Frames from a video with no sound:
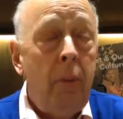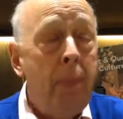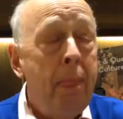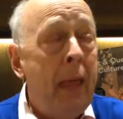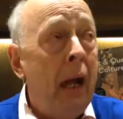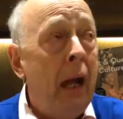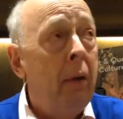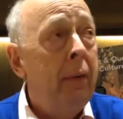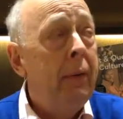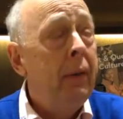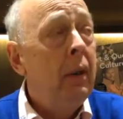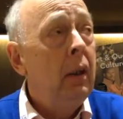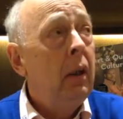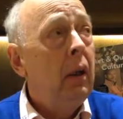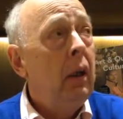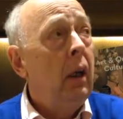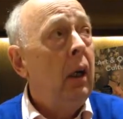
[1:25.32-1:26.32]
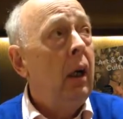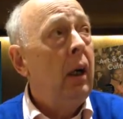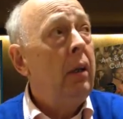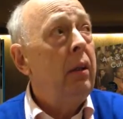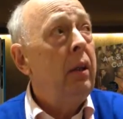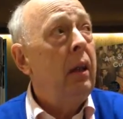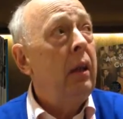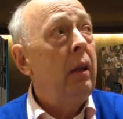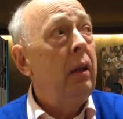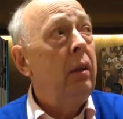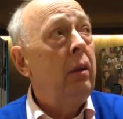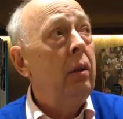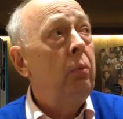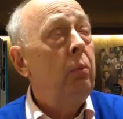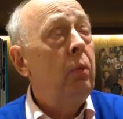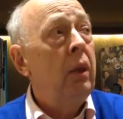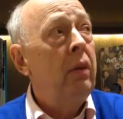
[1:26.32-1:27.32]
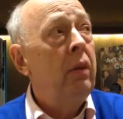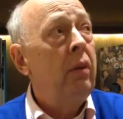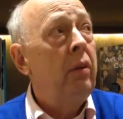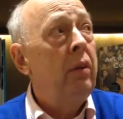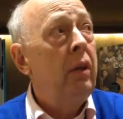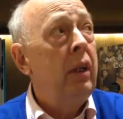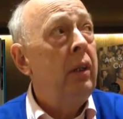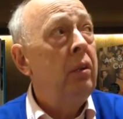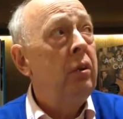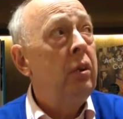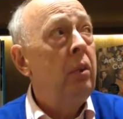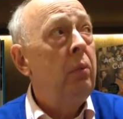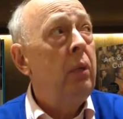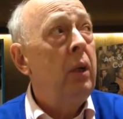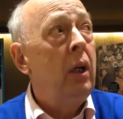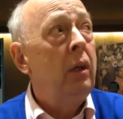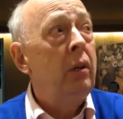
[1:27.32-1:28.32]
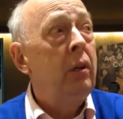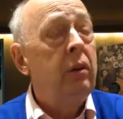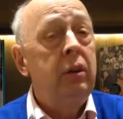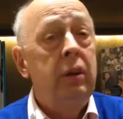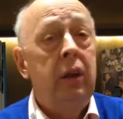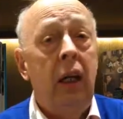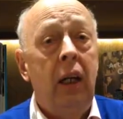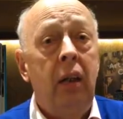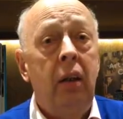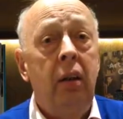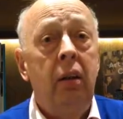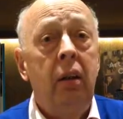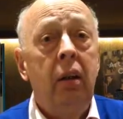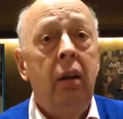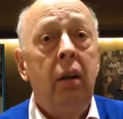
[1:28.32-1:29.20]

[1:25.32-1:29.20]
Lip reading: Now, I think that one of the things that we understand